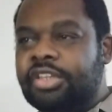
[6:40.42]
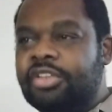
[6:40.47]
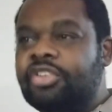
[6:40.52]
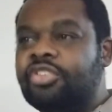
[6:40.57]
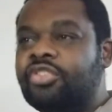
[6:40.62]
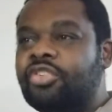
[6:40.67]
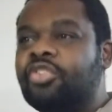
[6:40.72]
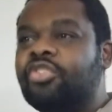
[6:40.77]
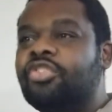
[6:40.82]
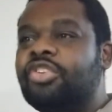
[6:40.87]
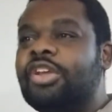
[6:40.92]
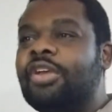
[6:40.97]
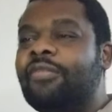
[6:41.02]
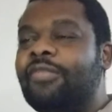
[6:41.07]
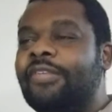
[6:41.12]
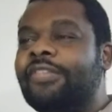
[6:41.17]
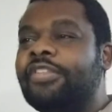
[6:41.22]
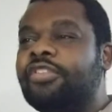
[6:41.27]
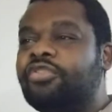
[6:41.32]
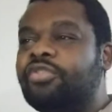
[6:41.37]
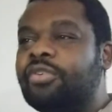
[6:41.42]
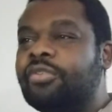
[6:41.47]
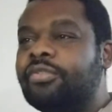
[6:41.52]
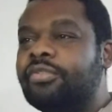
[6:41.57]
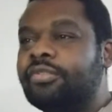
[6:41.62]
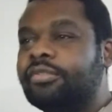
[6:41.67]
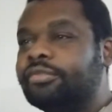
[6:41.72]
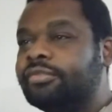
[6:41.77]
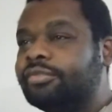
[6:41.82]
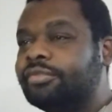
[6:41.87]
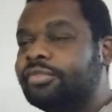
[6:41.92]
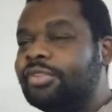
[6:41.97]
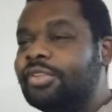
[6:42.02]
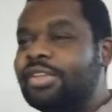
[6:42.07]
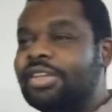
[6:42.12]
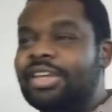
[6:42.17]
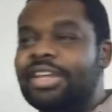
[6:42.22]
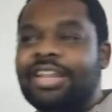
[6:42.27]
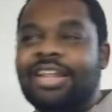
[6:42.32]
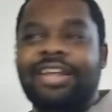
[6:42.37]
you search to help fight the truth.
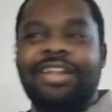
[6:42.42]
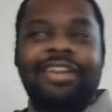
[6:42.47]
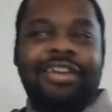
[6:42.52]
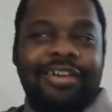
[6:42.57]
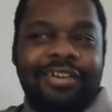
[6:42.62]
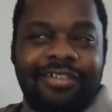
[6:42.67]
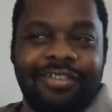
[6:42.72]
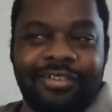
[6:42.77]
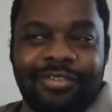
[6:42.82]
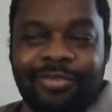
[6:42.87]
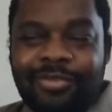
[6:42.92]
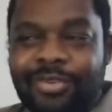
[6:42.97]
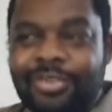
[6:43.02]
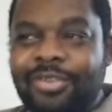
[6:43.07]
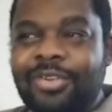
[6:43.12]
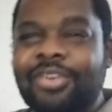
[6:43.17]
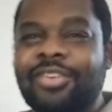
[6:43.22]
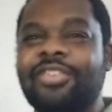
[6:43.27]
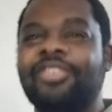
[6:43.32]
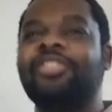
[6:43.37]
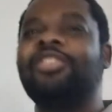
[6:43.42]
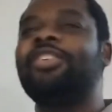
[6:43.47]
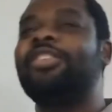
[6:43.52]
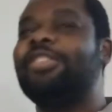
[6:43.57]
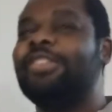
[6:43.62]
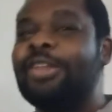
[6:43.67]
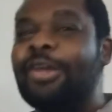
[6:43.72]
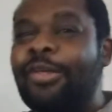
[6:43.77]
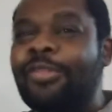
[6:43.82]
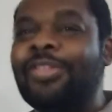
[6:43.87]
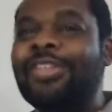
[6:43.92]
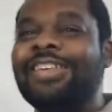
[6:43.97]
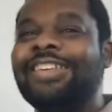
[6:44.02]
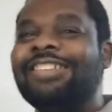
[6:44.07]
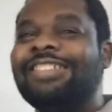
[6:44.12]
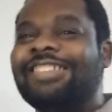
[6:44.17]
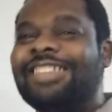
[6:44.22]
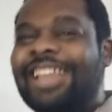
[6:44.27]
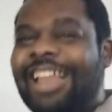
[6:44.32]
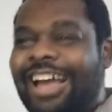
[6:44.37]
Hmm. I know. There's one thing I do is uh, stealth
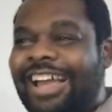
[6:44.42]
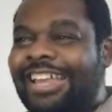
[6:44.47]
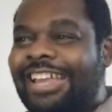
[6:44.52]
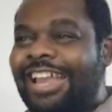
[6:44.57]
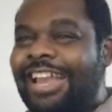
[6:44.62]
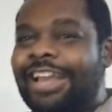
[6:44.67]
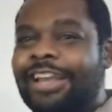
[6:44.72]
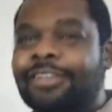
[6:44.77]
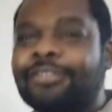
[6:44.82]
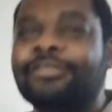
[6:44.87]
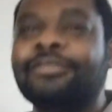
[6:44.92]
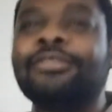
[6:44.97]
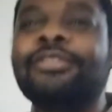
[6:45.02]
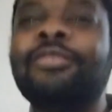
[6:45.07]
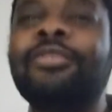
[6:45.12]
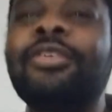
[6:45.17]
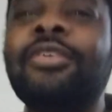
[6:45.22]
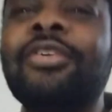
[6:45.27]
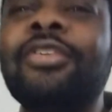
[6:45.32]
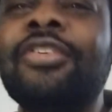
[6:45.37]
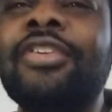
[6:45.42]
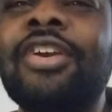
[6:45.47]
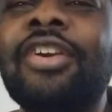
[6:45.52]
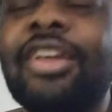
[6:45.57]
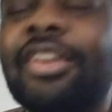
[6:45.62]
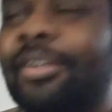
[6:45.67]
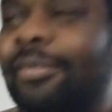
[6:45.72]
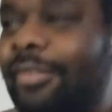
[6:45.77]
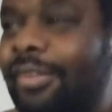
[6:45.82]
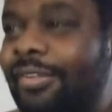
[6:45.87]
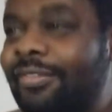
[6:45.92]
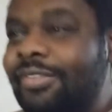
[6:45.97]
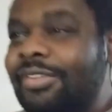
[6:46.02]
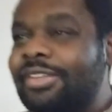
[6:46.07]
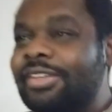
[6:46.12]
is lying. Hmm, I'm sorry. I got that.